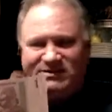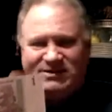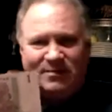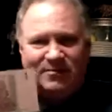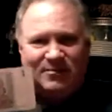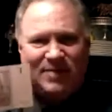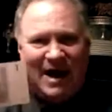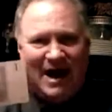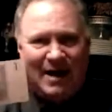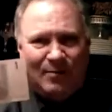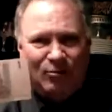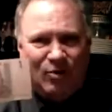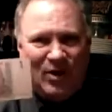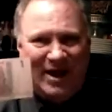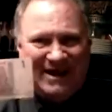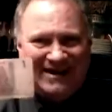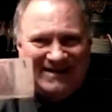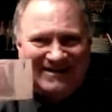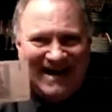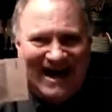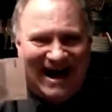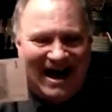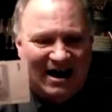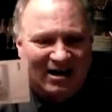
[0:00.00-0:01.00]

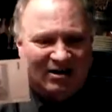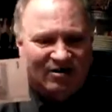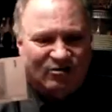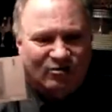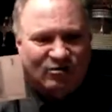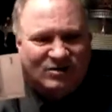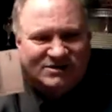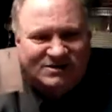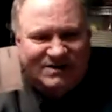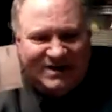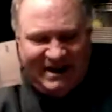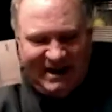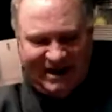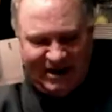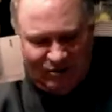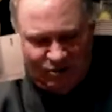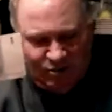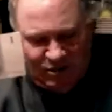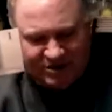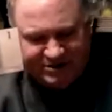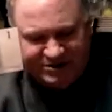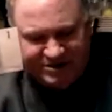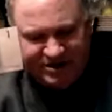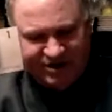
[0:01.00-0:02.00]
Zimbabwe dollar was
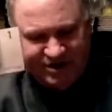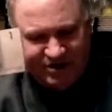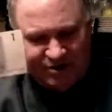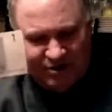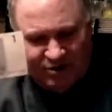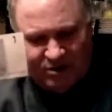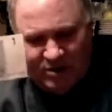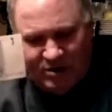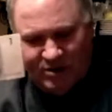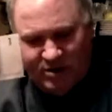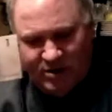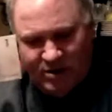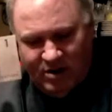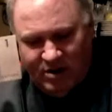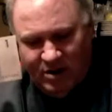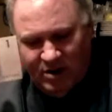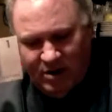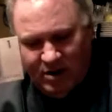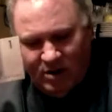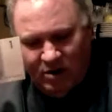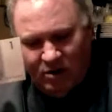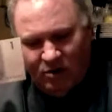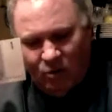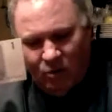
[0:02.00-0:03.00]
equal to
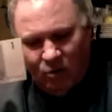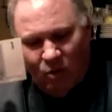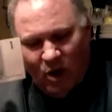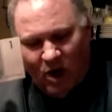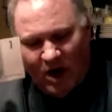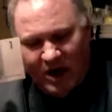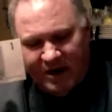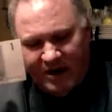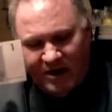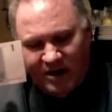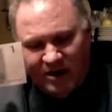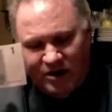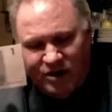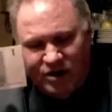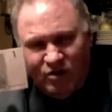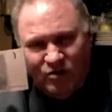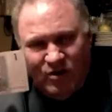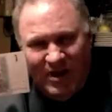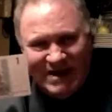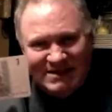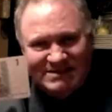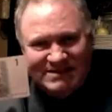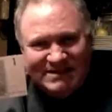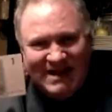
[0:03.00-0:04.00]
$1
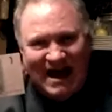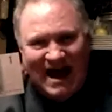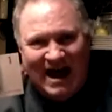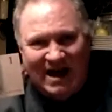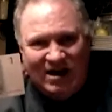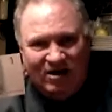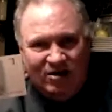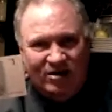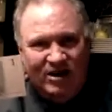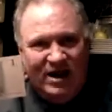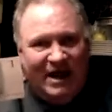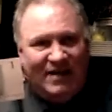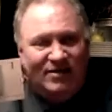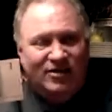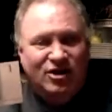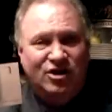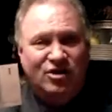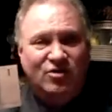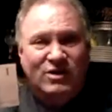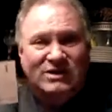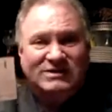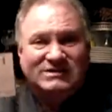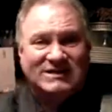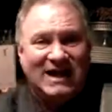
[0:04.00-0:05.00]
US. And the
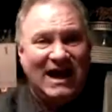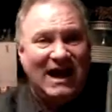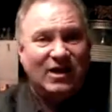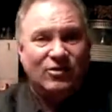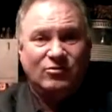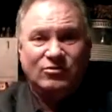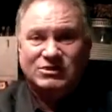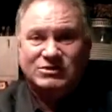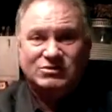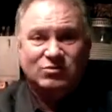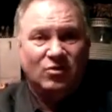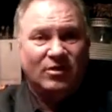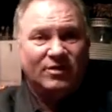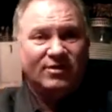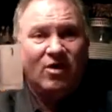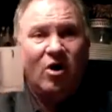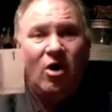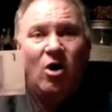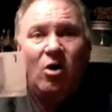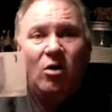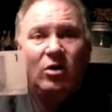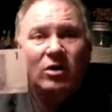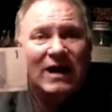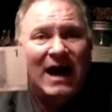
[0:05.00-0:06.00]
US dollar was worth a
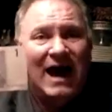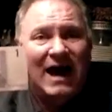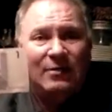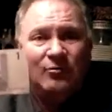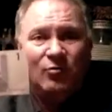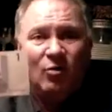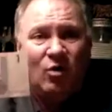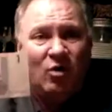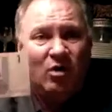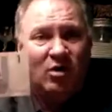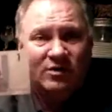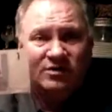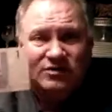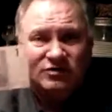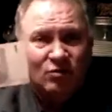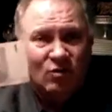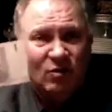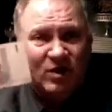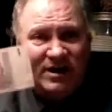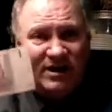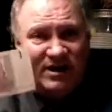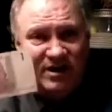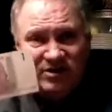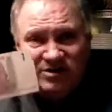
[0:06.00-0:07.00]
whole lot more
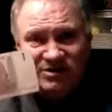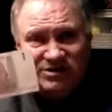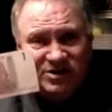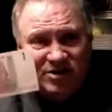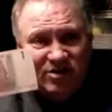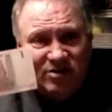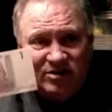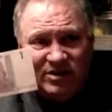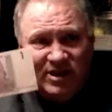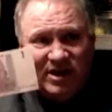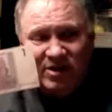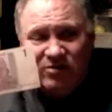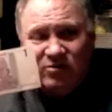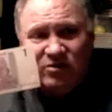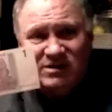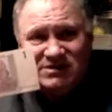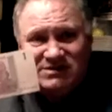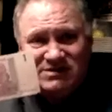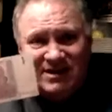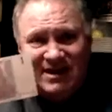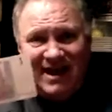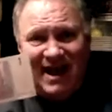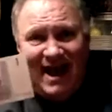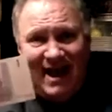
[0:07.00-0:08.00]
20 years ago than it
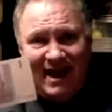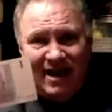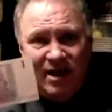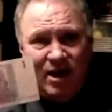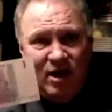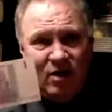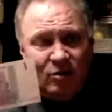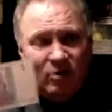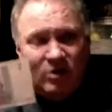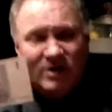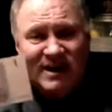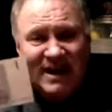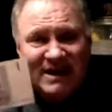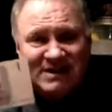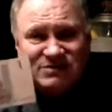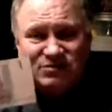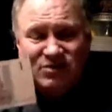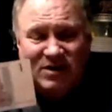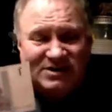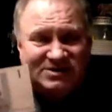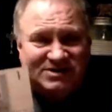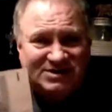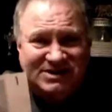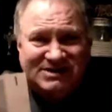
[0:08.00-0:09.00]
was today. Well,
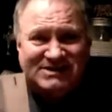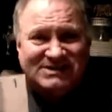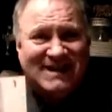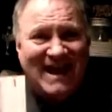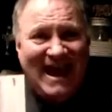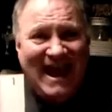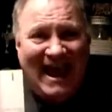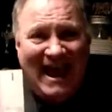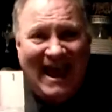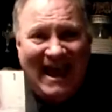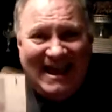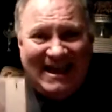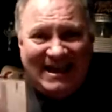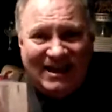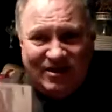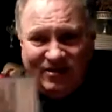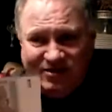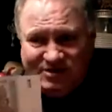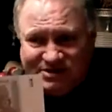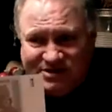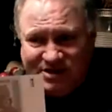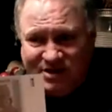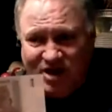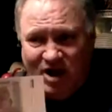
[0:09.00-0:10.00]
guess what? Just 8
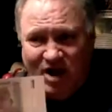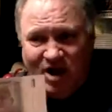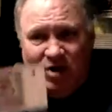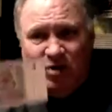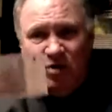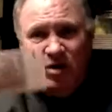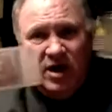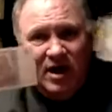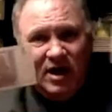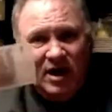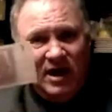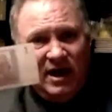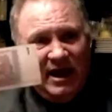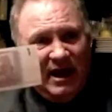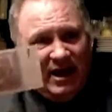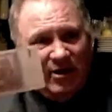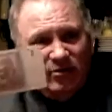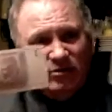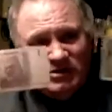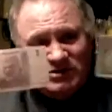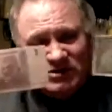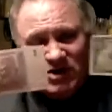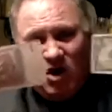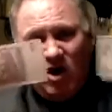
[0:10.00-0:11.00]
years ago,
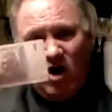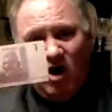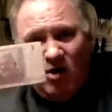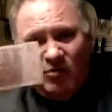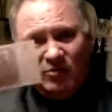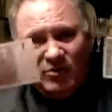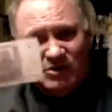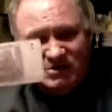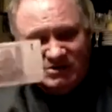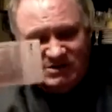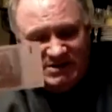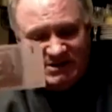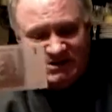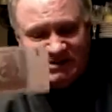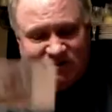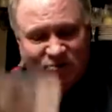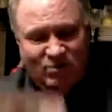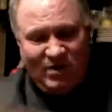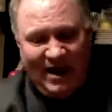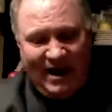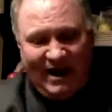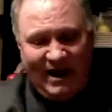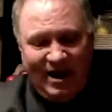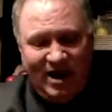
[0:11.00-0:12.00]
it was almost
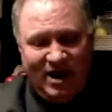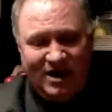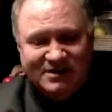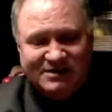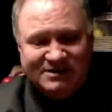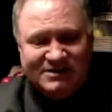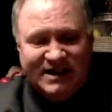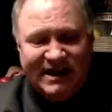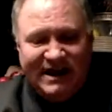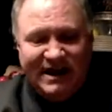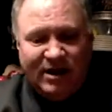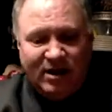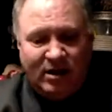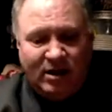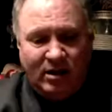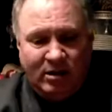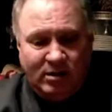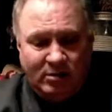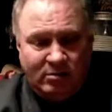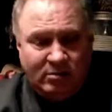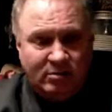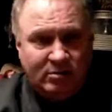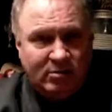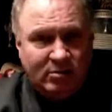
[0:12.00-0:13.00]
this way
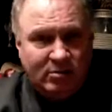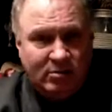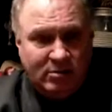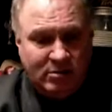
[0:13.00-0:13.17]
until